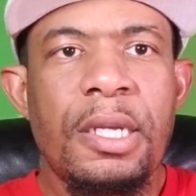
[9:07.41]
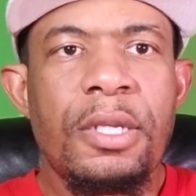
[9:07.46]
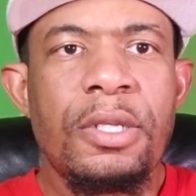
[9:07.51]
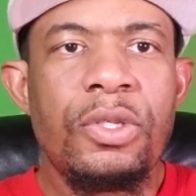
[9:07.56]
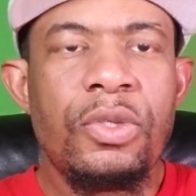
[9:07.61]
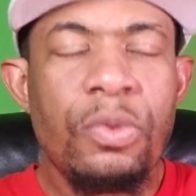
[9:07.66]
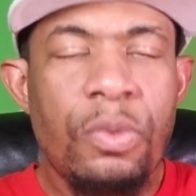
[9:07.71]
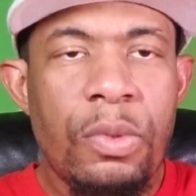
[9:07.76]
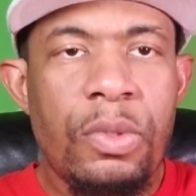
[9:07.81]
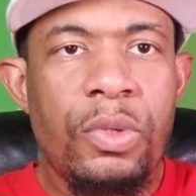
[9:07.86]

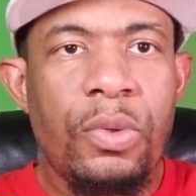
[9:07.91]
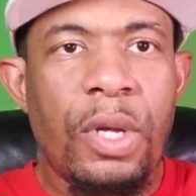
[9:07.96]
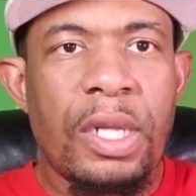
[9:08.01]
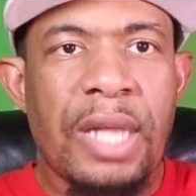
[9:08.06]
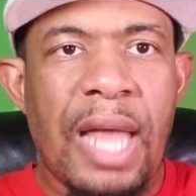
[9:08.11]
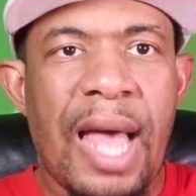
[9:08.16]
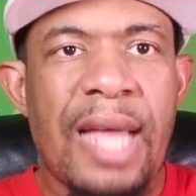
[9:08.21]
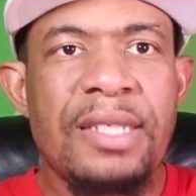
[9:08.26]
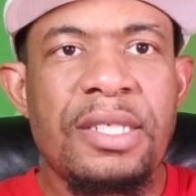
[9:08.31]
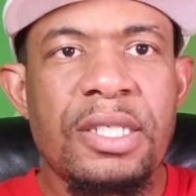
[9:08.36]
you
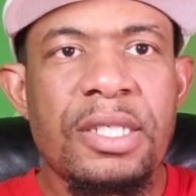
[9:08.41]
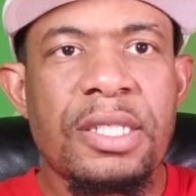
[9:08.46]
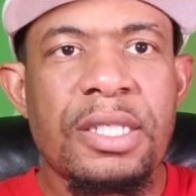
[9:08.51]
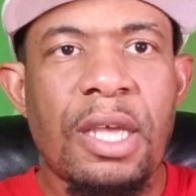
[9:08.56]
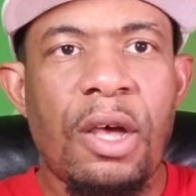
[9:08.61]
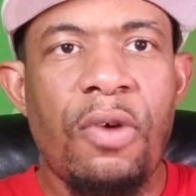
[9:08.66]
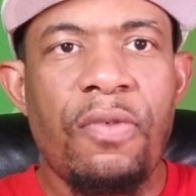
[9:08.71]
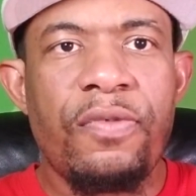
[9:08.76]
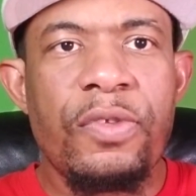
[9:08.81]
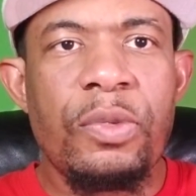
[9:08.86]
aligned
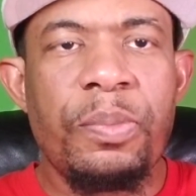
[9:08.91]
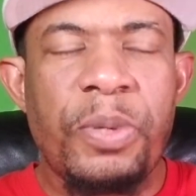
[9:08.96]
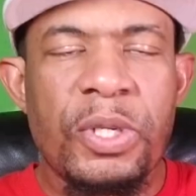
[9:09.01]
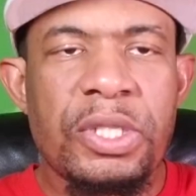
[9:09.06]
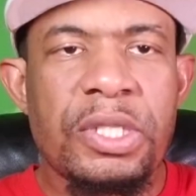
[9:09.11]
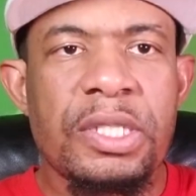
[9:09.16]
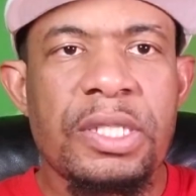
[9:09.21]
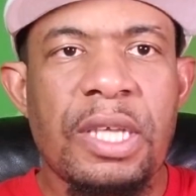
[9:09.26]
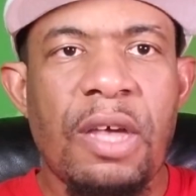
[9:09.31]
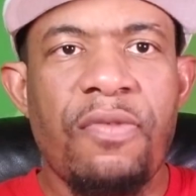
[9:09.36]
yourself, you
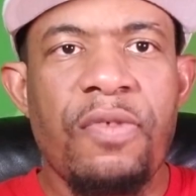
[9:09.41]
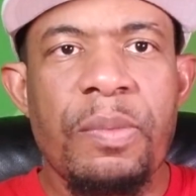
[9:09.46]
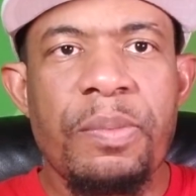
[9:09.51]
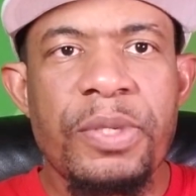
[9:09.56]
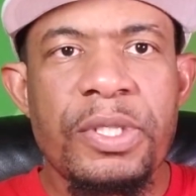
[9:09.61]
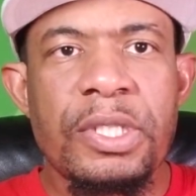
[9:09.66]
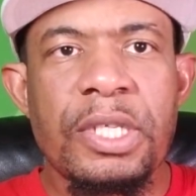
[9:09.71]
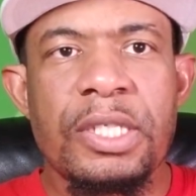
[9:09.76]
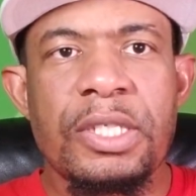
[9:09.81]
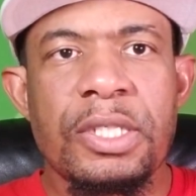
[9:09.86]
put yourself in
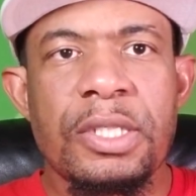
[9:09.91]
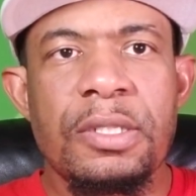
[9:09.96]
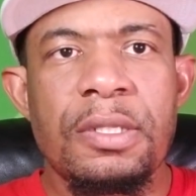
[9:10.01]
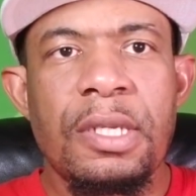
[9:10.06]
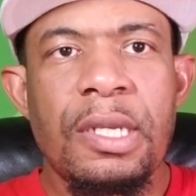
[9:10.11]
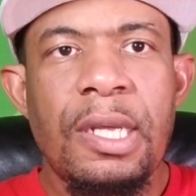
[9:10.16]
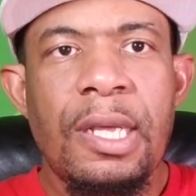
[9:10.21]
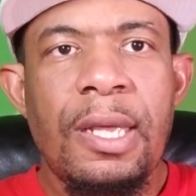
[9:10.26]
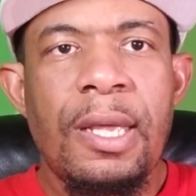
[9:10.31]
position